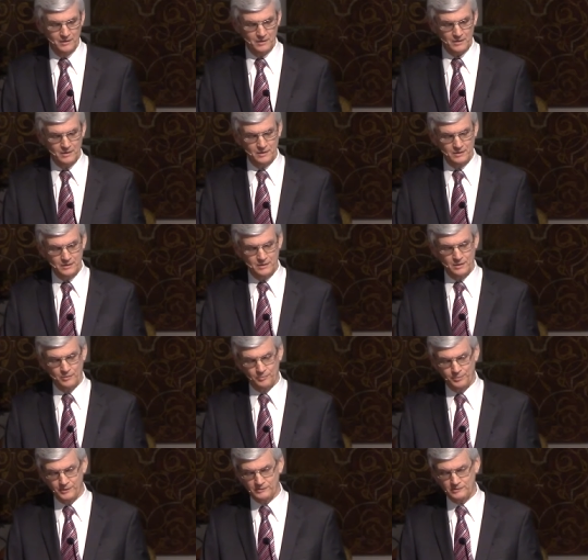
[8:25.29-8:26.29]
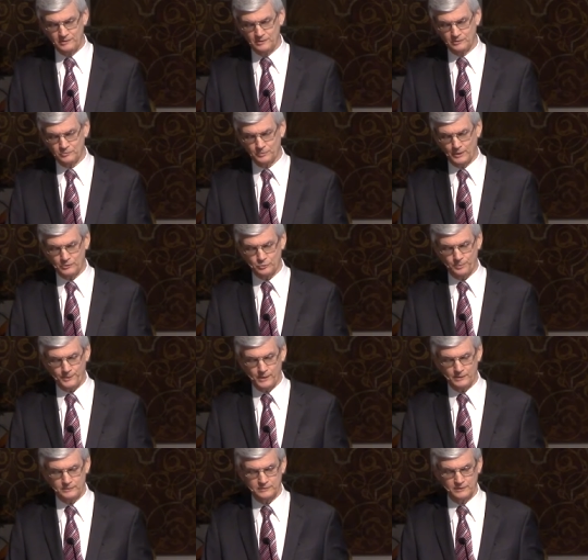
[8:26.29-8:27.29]
uh, in our busyness
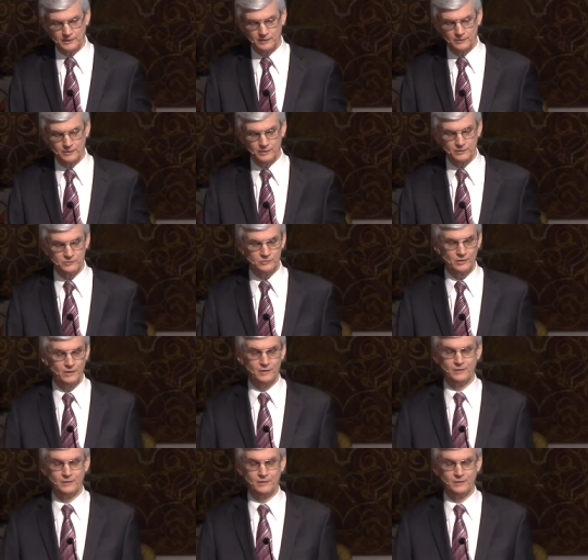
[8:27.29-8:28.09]
metropolitan areas,